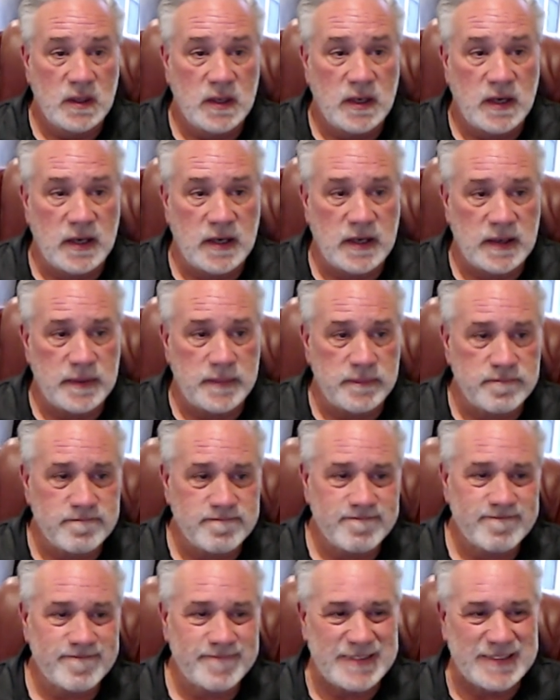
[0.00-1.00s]
Um,
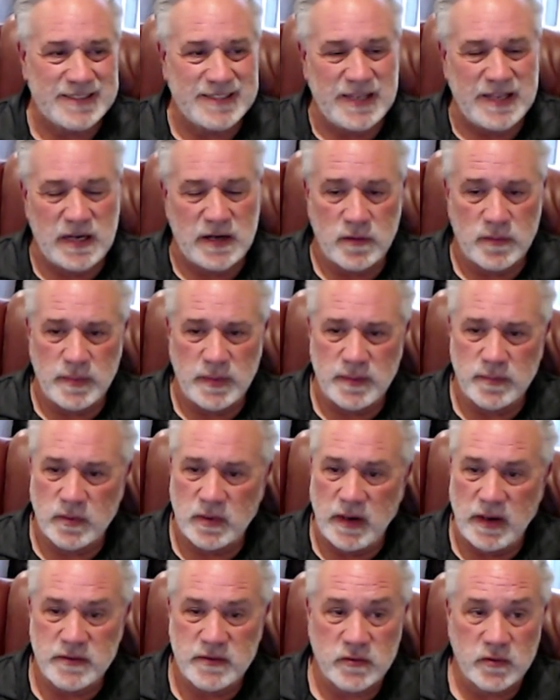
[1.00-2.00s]
can't remember.
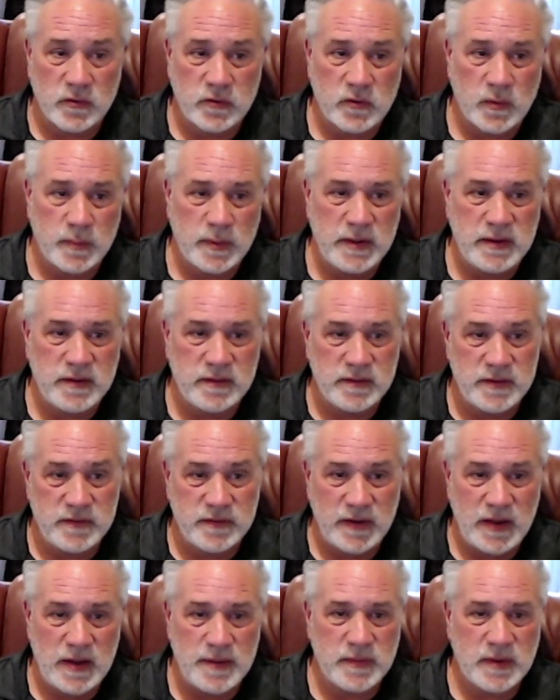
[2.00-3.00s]
I sold so many
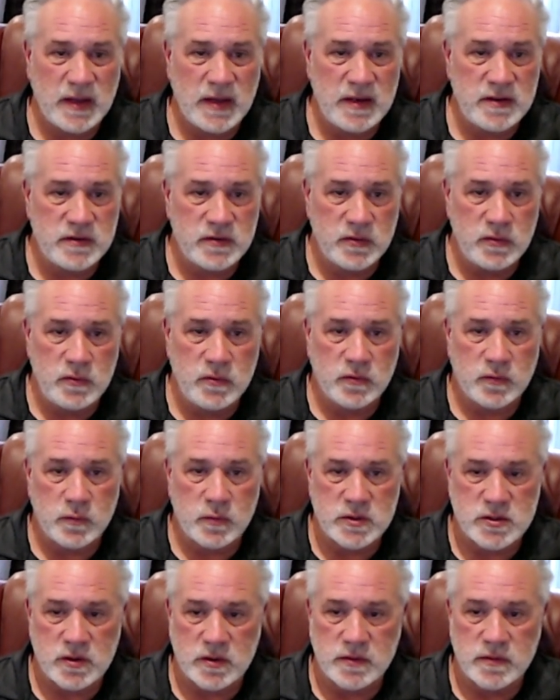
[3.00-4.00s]
these MK2s,
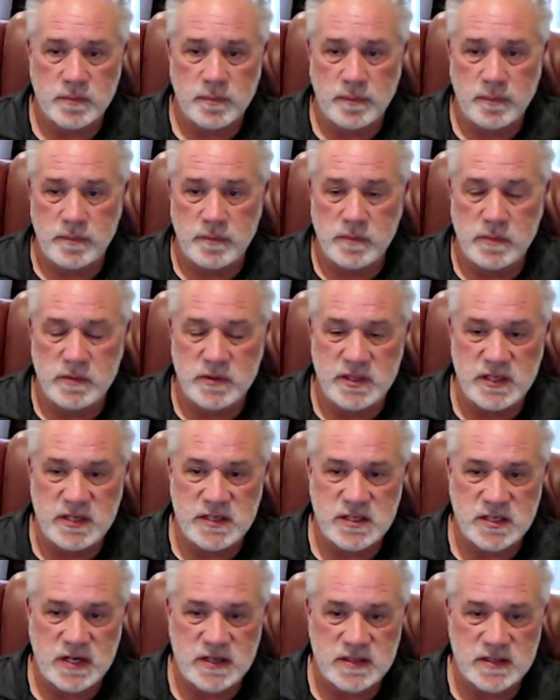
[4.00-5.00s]
which are
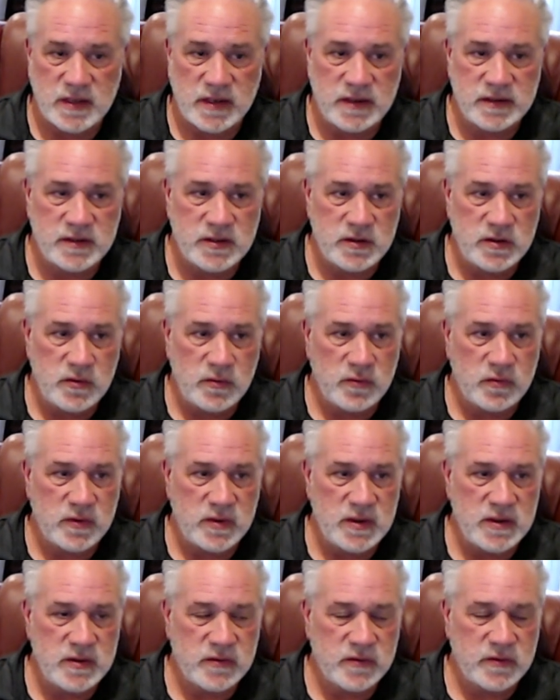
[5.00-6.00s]
DJs like to use
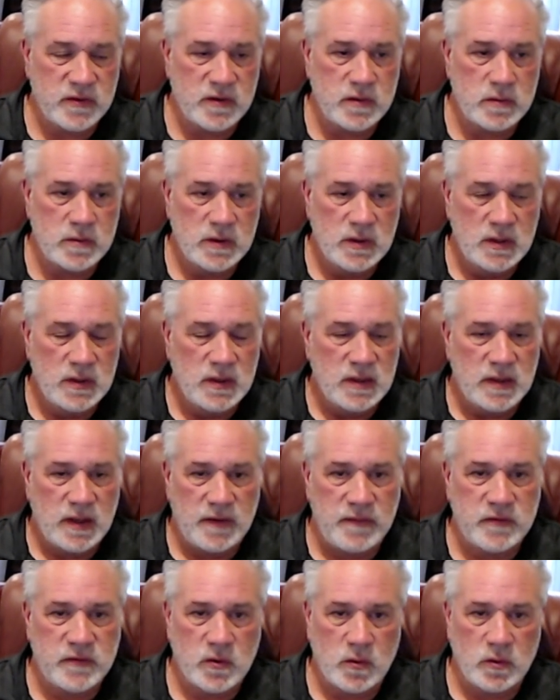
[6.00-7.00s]
these. So I've
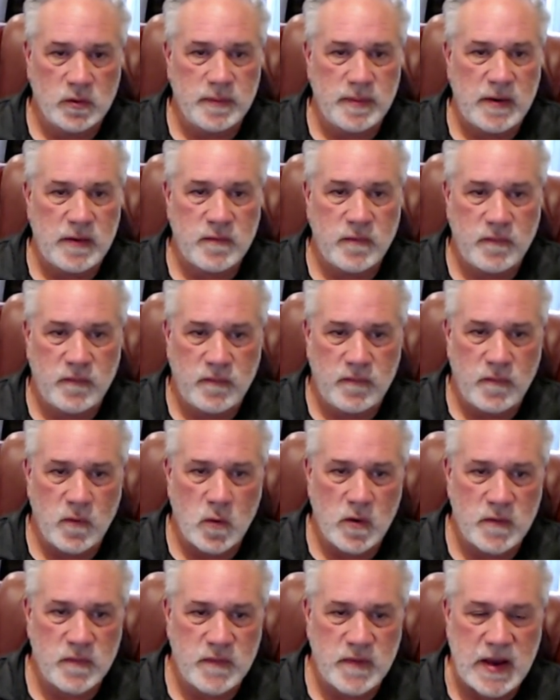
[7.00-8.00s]
sold about four
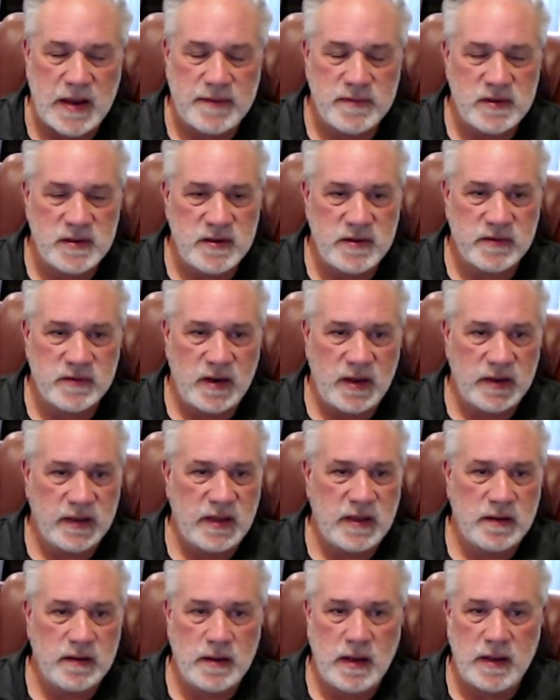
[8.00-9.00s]
or five of these. I,
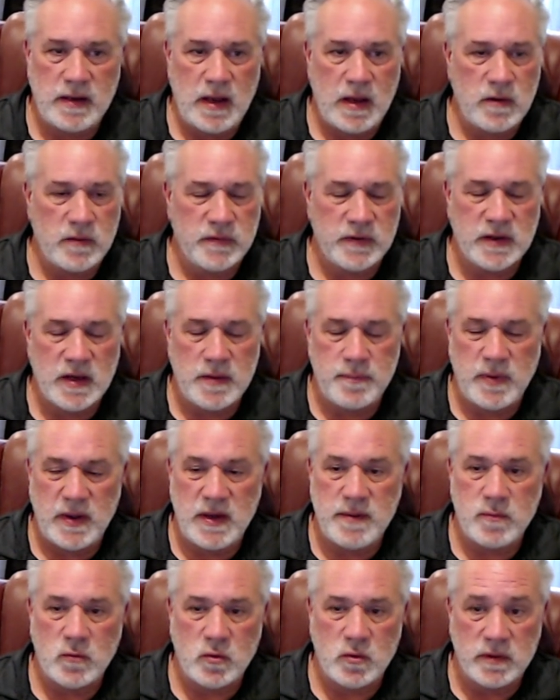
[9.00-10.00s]
I don't think I paid
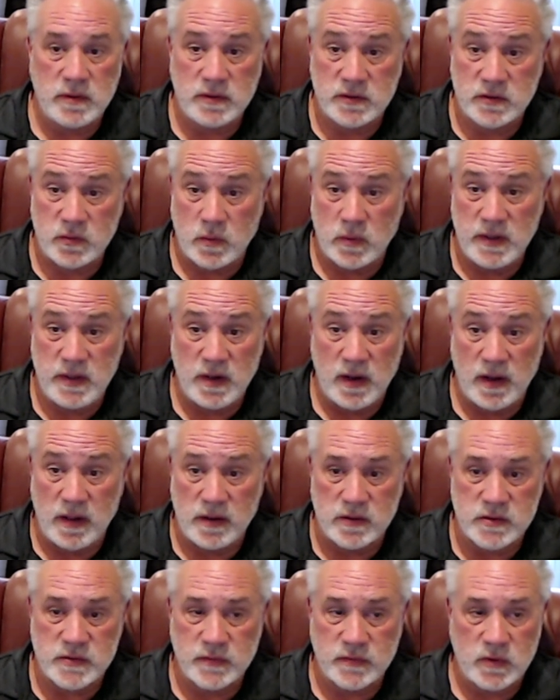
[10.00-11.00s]
more than twenty
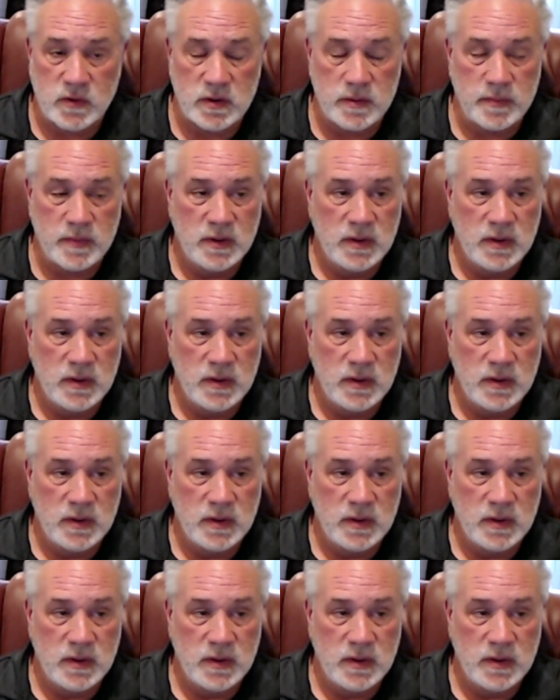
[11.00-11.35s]
dollars for them.